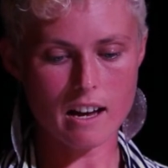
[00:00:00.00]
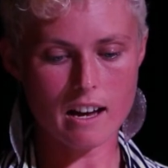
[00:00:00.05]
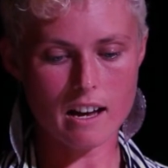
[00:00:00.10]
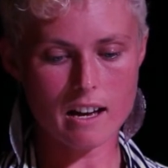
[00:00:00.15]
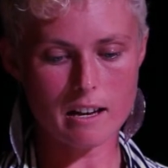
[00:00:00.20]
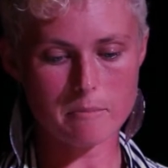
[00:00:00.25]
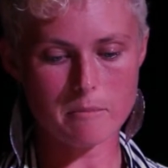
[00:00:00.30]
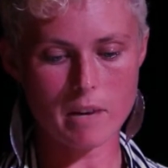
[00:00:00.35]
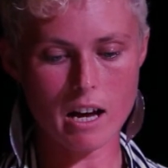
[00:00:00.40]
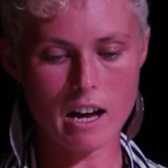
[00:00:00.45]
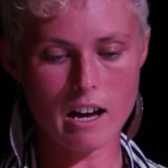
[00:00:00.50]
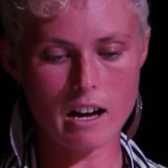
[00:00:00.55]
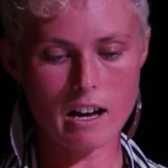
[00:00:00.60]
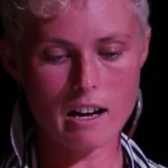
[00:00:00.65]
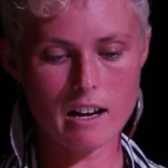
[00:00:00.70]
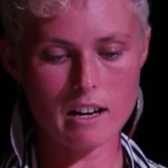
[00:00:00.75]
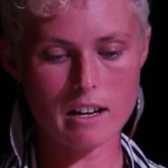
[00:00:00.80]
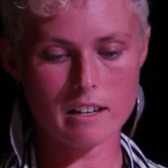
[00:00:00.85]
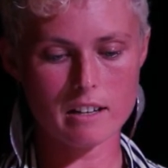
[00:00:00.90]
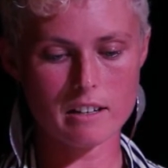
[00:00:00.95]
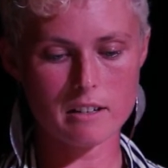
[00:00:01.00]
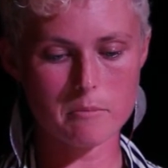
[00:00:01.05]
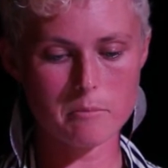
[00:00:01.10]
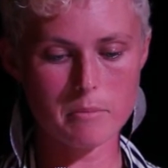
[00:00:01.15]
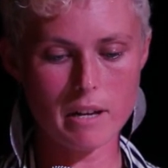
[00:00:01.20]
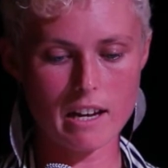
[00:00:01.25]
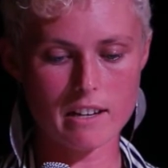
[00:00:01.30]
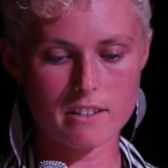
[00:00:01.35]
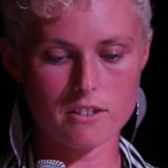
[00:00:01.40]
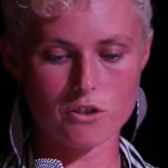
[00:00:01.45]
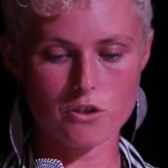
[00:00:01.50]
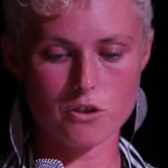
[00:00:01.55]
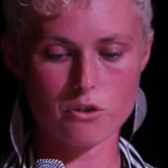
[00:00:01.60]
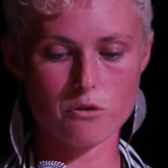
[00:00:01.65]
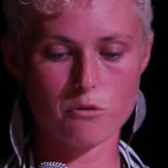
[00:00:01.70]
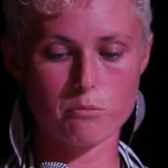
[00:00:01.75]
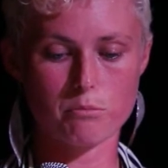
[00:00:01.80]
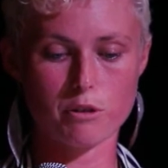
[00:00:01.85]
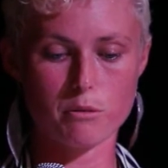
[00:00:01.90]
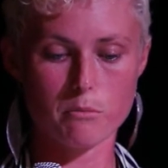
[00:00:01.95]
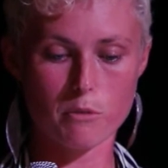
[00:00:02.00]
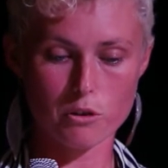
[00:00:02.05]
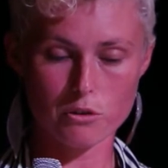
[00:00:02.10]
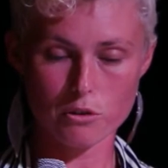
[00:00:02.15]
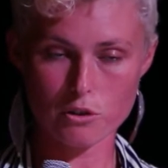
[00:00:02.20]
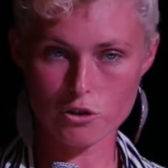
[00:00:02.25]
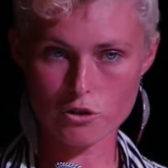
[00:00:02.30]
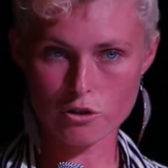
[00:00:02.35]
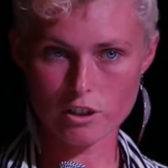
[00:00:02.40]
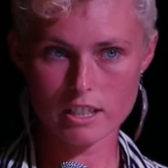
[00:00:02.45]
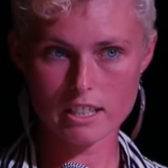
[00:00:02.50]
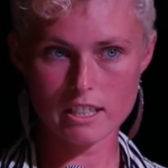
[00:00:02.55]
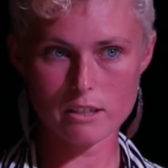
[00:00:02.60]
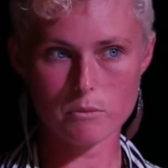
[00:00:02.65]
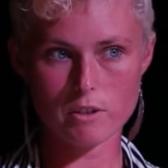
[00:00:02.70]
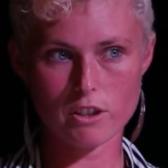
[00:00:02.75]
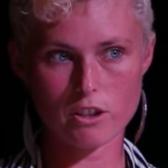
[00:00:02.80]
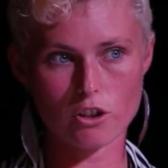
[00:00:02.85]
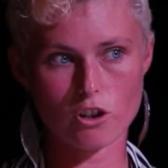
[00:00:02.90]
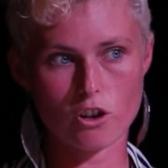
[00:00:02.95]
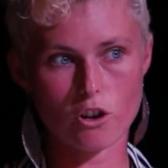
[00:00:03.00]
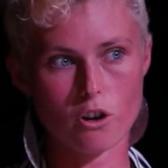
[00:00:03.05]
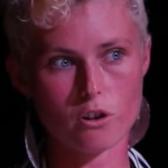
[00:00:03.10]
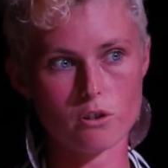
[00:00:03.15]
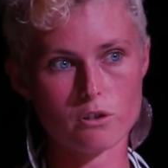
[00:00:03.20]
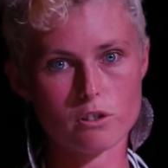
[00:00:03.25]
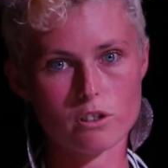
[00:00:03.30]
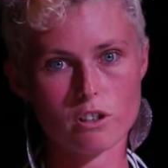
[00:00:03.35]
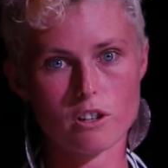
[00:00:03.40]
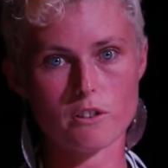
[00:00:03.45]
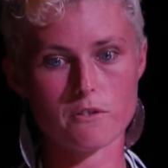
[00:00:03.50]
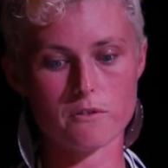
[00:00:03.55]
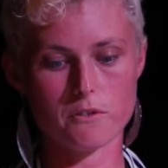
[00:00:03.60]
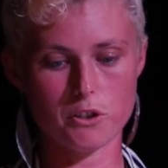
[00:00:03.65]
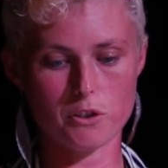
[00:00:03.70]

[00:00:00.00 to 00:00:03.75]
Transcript: are bound to promote the treaty with the goal of